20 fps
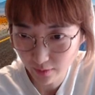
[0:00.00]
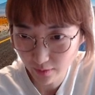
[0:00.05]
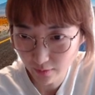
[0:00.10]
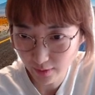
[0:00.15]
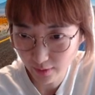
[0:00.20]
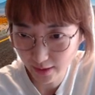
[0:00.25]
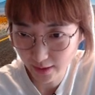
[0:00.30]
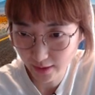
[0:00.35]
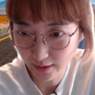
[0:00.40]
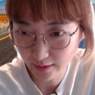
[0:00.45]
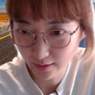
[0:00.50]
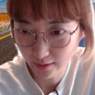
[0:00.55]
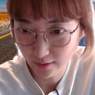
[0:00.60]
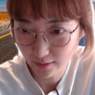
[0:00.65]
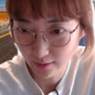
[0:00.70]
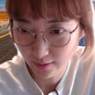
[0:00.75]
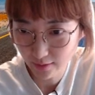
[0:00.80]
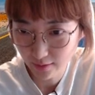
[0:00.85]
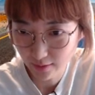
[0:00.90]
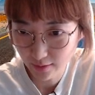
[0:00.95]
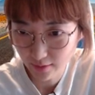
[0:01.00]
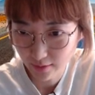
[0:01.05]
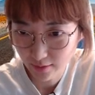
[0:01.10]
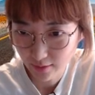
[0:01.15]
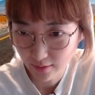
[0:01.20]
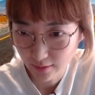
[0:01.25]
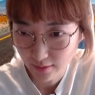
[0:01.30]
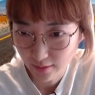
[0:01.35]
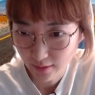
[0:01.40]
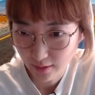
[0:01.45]
right?
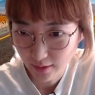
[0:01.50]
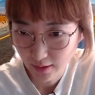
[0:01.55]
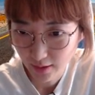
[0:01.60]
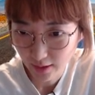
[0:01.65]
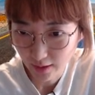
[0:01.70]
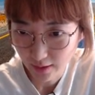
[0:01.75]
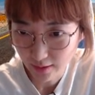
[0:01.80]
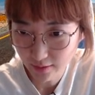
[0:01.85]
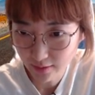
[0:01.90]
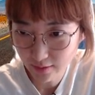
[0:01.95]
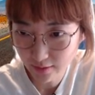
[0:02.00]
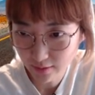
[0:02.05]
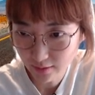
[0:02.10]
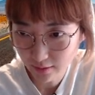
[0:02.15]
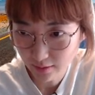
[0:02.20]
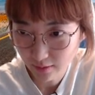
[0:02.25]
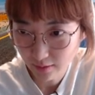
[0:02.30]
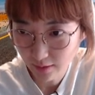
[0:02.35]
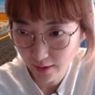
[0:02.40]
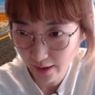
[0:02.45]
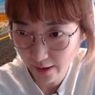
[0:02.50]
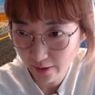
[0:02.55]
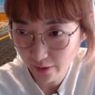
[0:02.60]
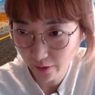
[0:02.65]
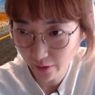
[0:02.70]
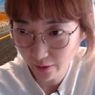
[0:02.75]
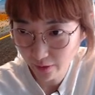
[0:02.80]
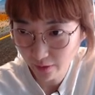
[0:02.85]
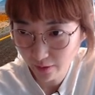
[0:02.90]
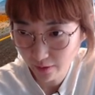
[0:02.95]
And
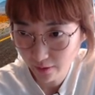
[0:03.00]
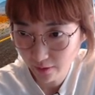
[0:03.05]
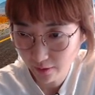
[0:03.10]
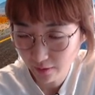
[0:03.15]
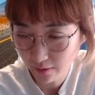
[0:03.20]
later,